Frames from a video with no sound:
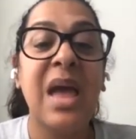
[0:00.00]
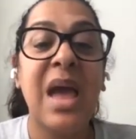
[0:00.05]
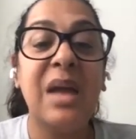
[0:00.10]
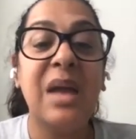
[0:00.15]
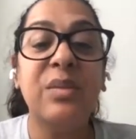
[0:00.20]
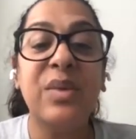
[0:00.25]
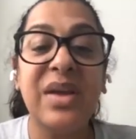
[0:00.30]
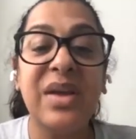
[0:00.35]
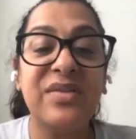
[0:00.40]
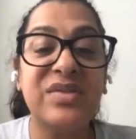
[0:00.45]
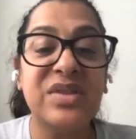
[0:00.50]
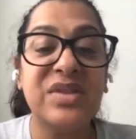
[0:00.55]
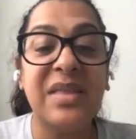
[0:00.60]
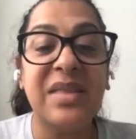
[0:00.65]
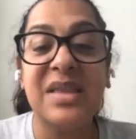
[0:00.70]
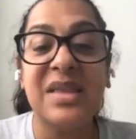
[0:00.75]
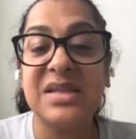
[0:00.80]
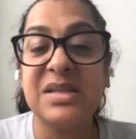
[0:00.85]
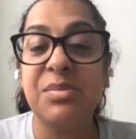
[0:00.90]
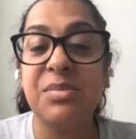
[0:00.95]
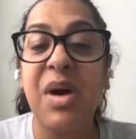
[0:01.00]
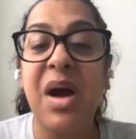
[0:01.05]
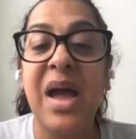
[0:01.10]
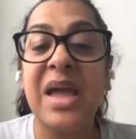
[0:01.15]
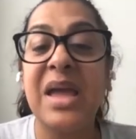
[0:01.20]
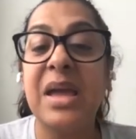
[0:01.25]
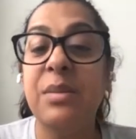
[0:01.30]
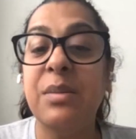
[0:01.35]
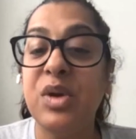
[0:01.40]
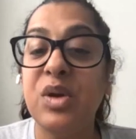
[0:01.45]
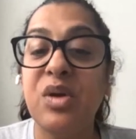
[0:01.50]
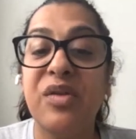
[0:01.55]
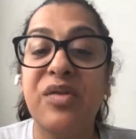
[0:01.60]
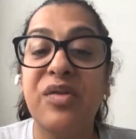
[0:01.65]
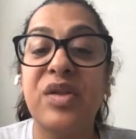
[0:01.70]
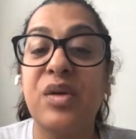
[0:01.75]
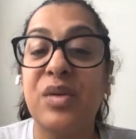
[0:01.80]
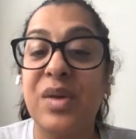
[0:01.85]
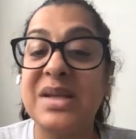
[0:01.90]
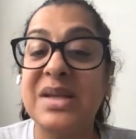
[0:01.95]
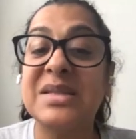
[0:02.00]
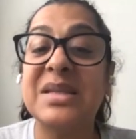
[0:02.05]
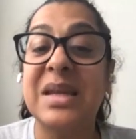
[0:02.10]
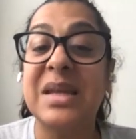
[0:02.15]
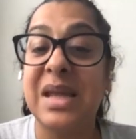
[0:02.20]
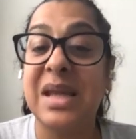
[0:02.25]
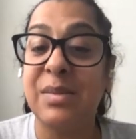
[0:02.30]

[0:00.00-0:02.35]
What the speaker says: And we have done this by immunofluorescent